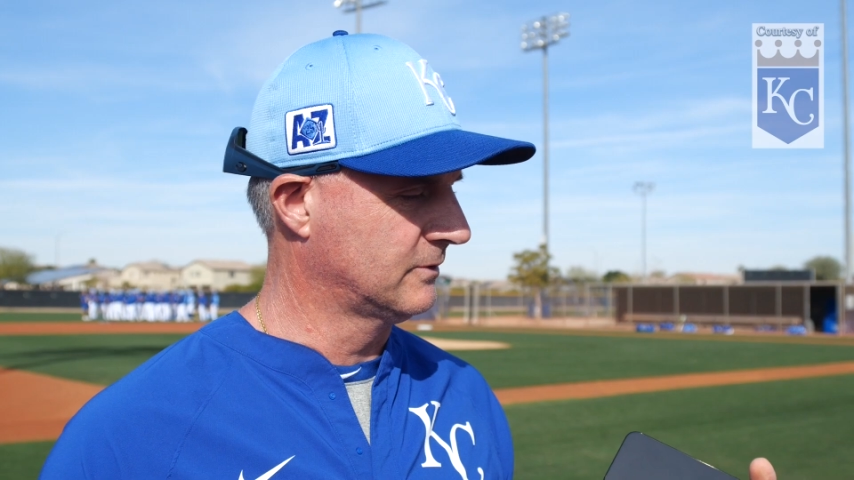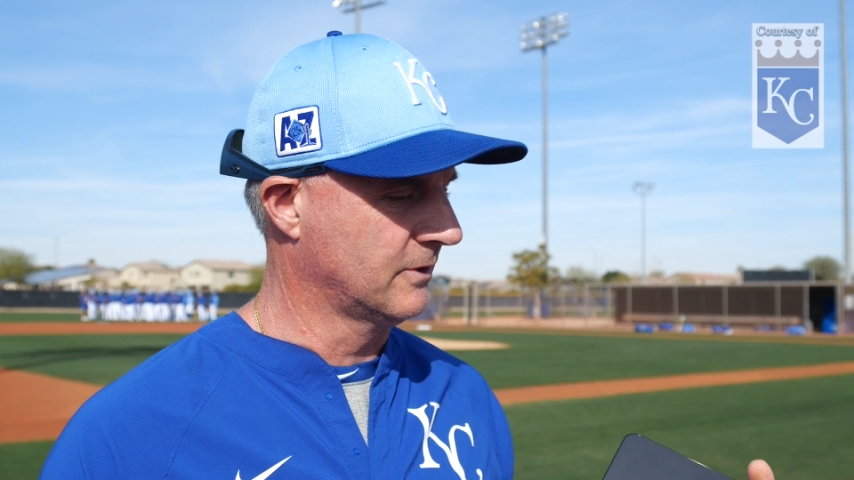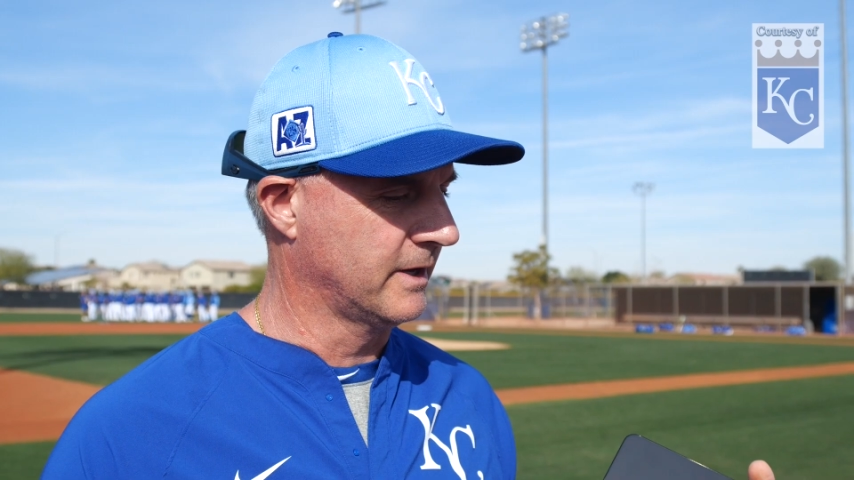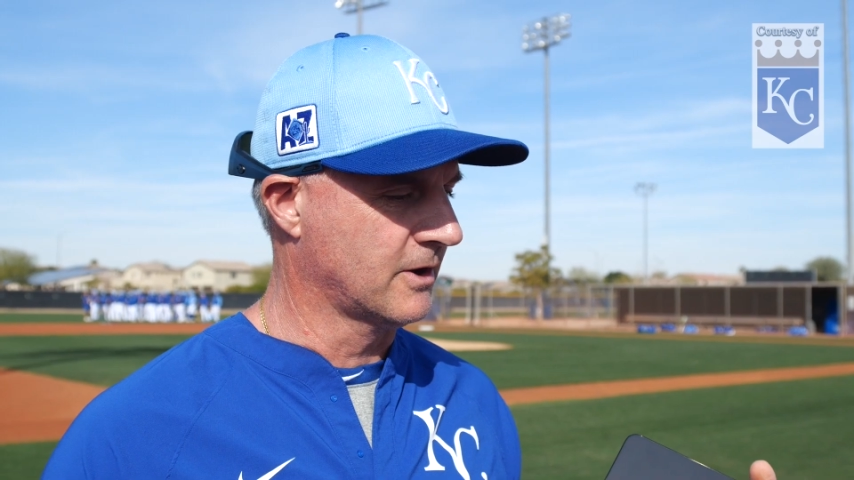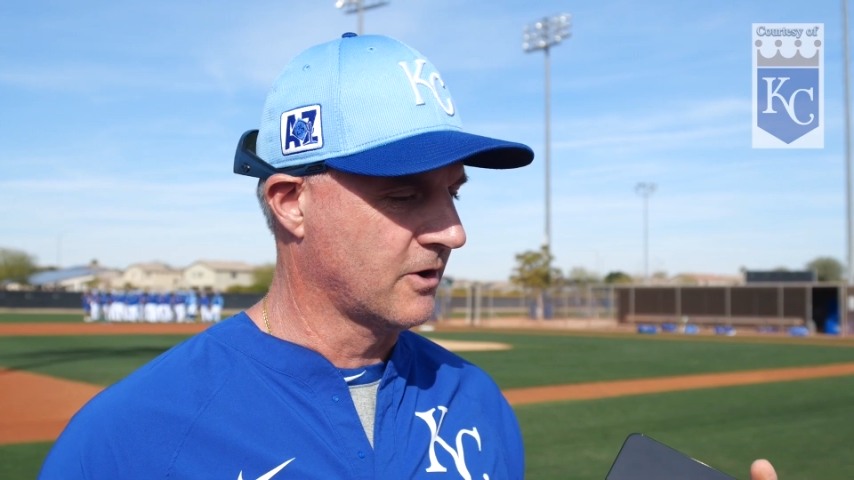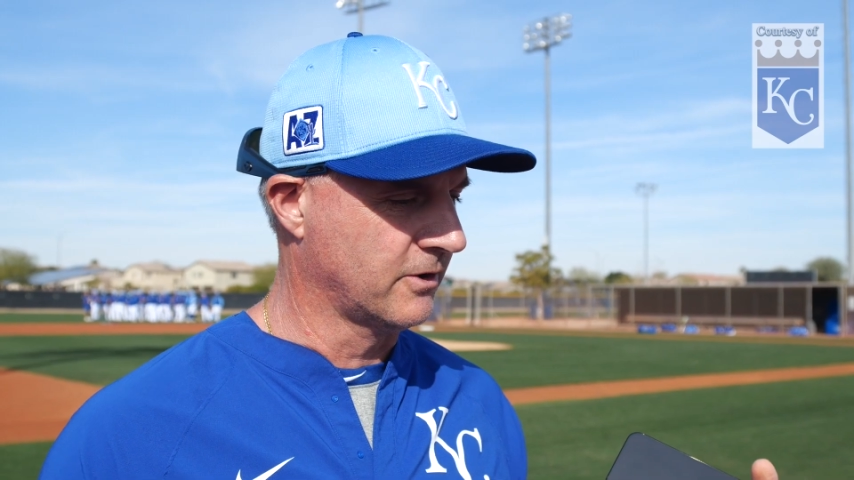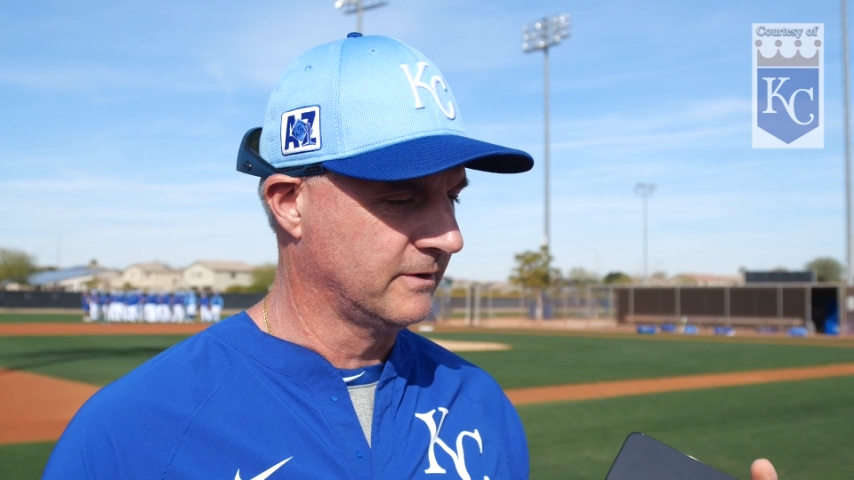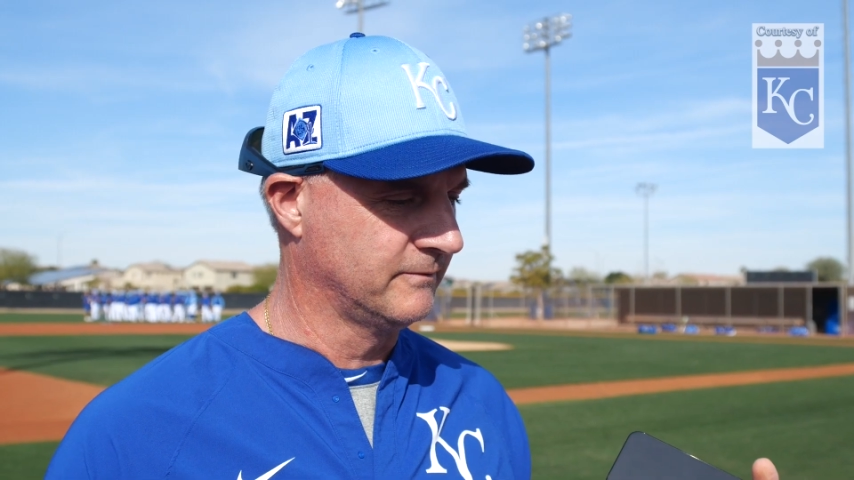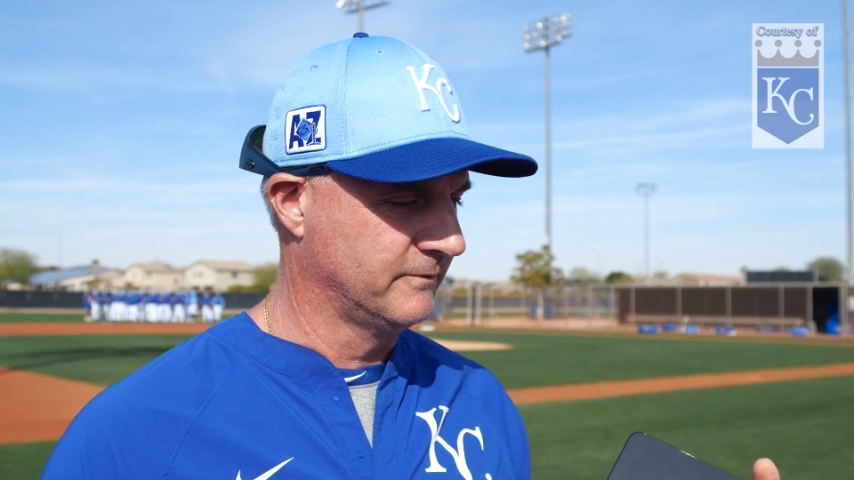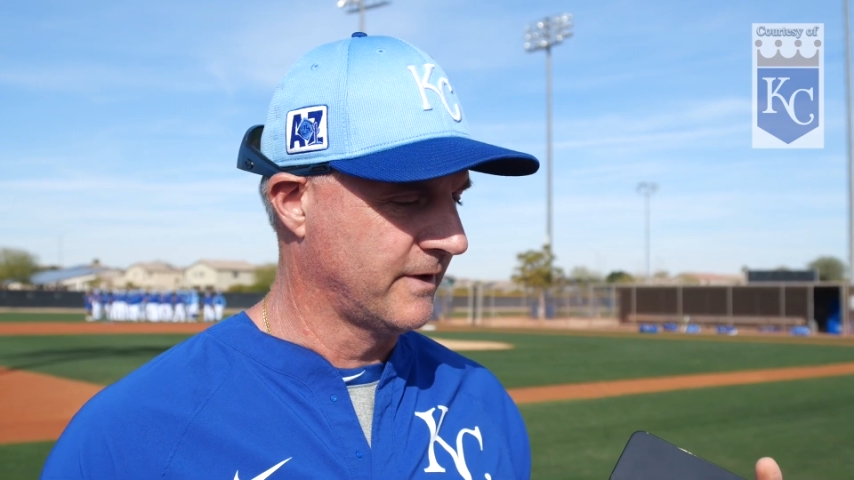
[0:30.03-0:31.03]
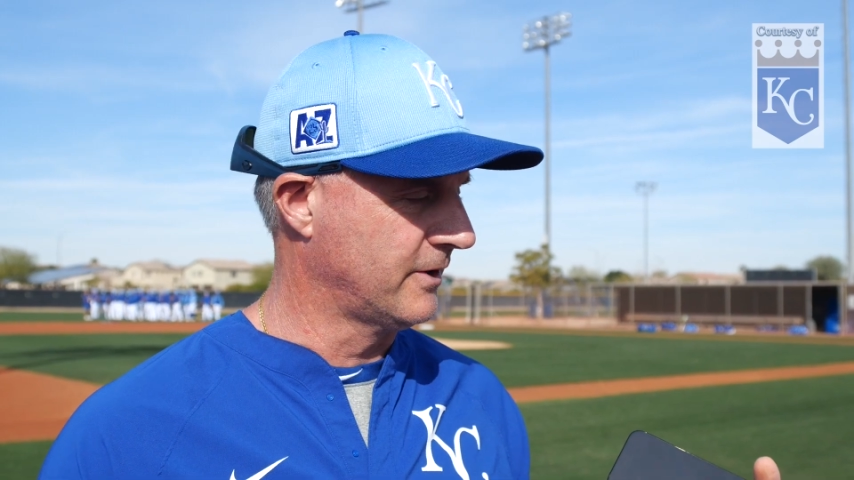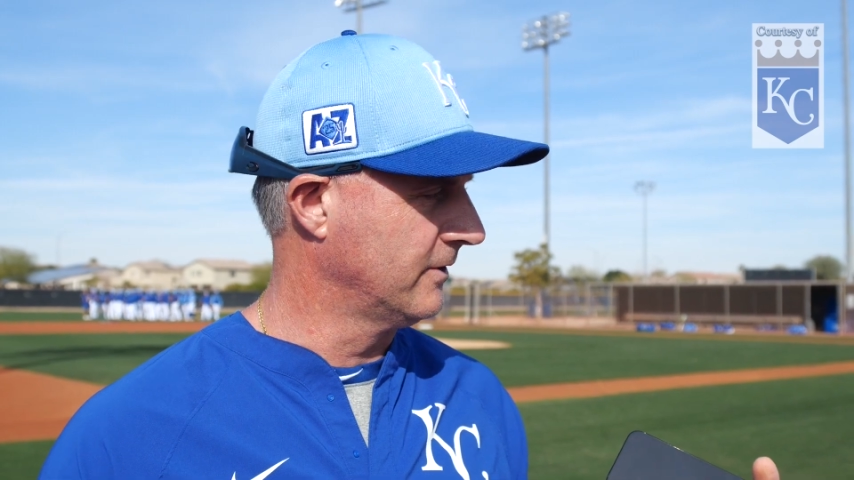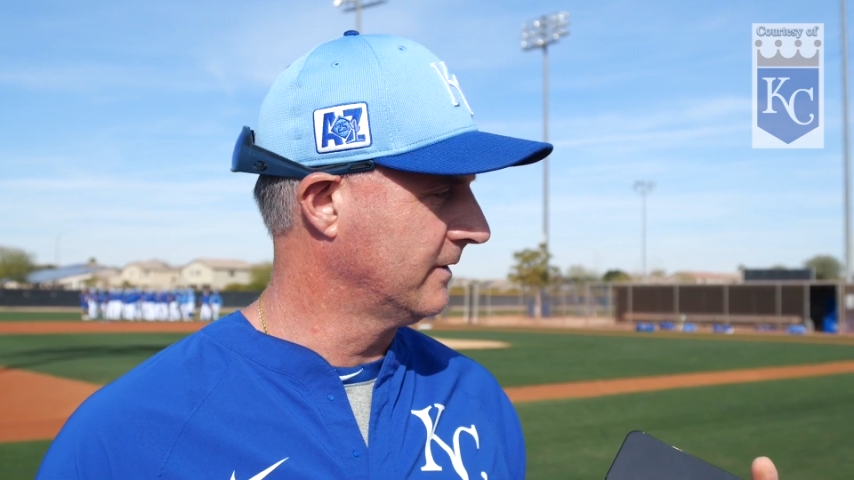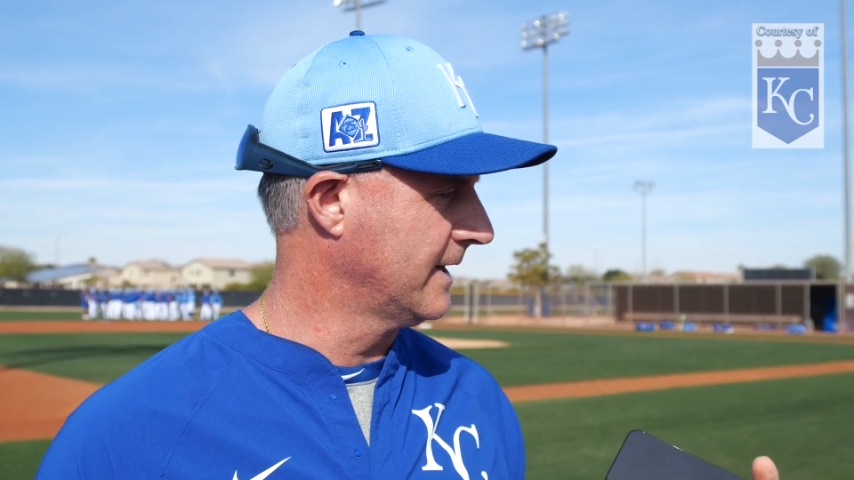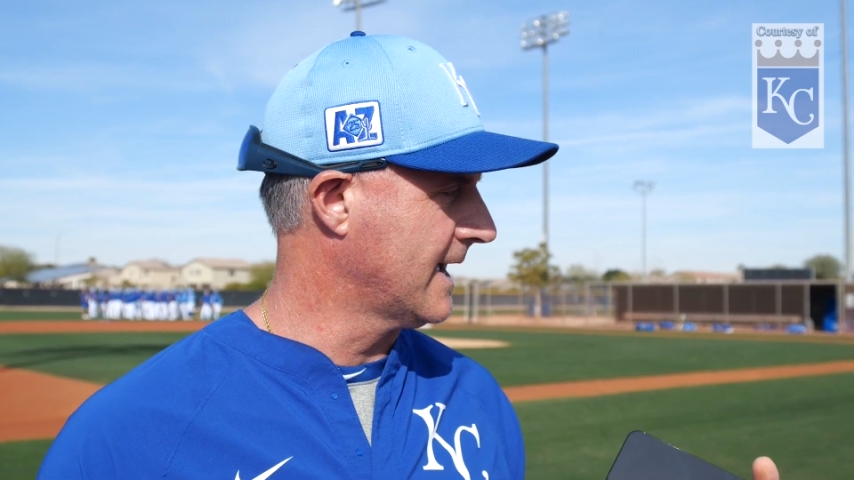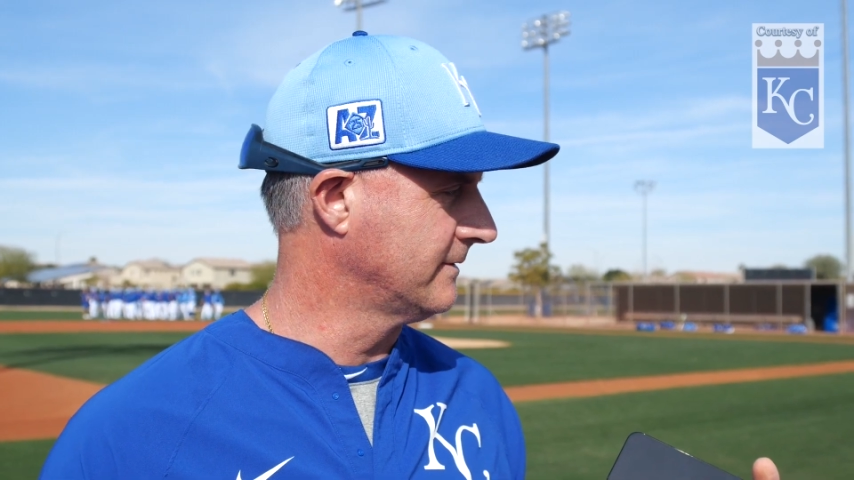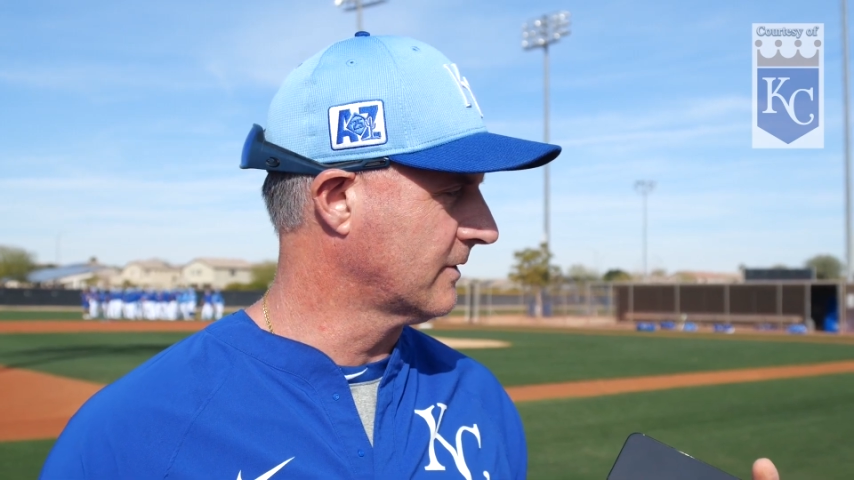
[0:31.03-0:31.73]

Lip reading: So like our veteran guys,